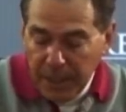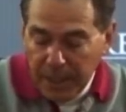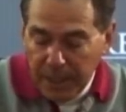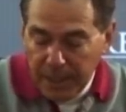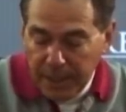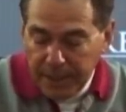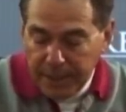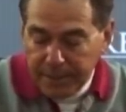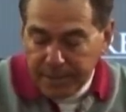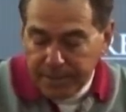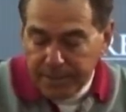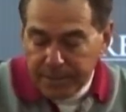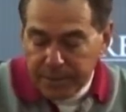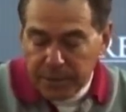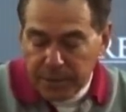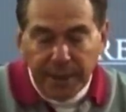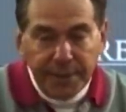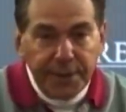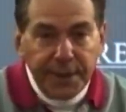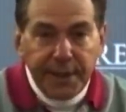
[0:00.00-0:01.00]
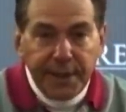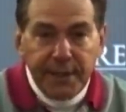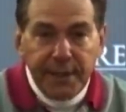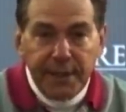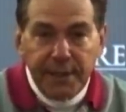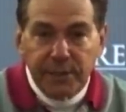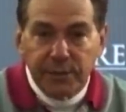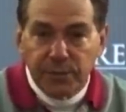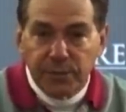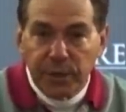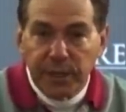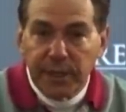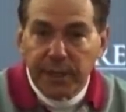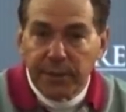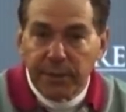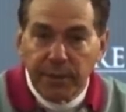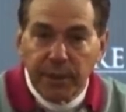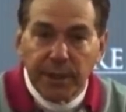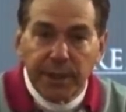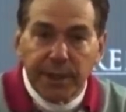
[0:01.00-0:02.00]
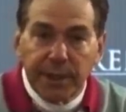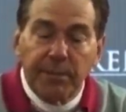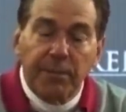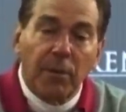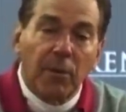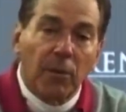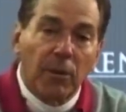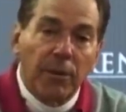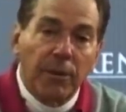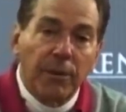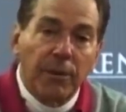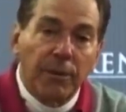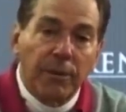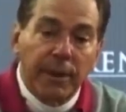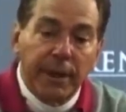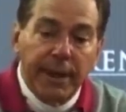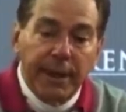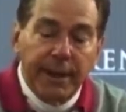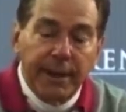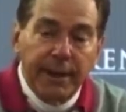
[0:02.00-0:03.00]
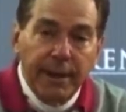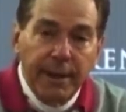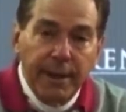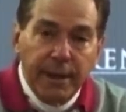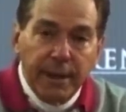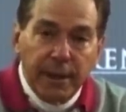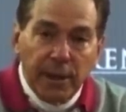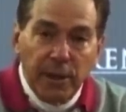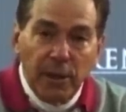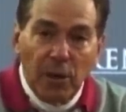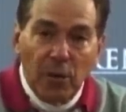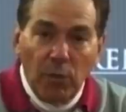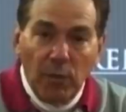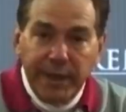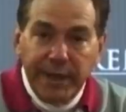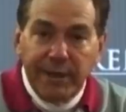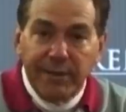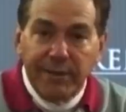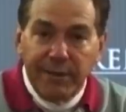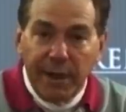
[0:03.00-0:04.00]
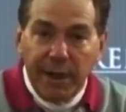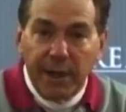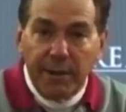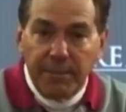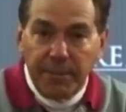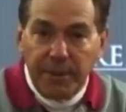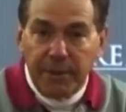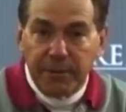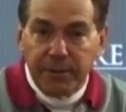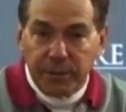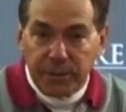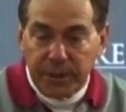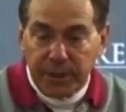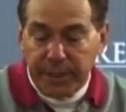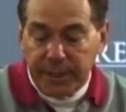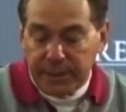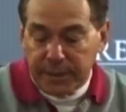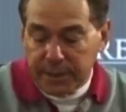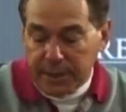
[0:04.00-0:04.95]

Uh, so I think it is really, really important that, you know, we develop those things.